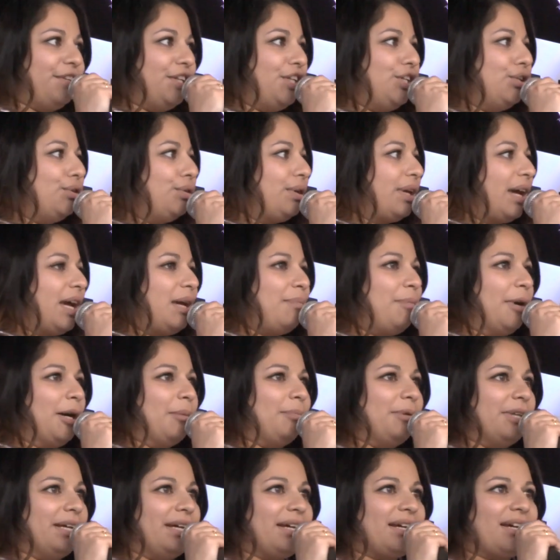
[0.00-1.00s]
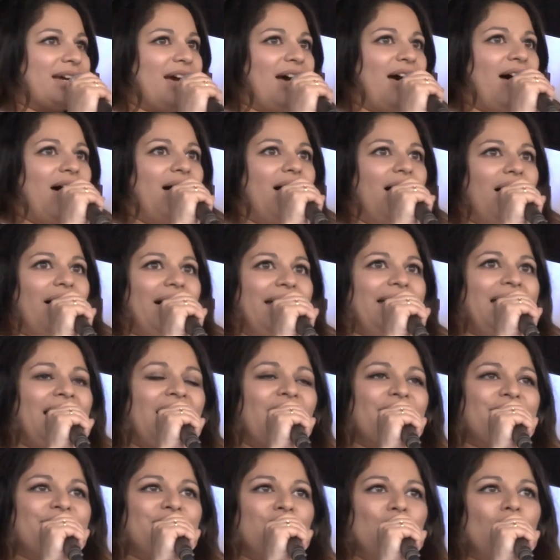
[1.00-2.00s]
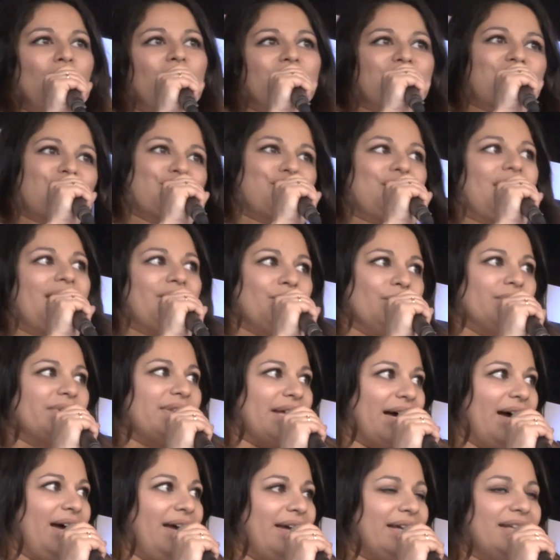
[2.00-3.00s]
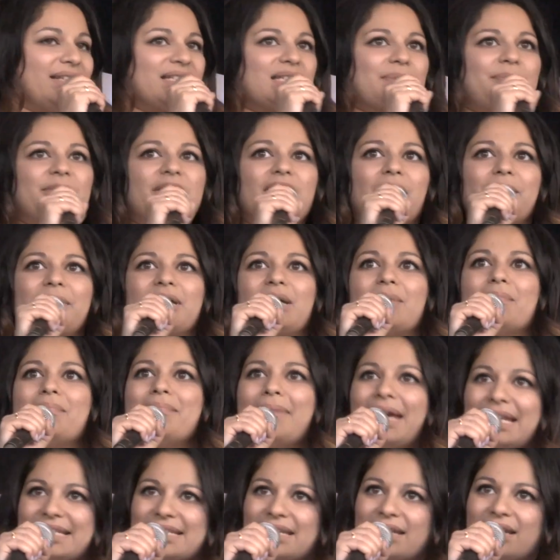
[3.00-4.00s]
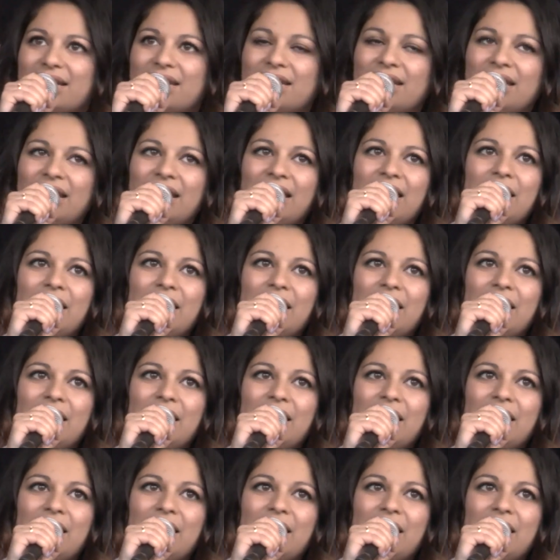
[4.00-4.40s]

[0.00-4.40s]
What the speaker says: for the UK public, I have not channeled that into becoming a medic,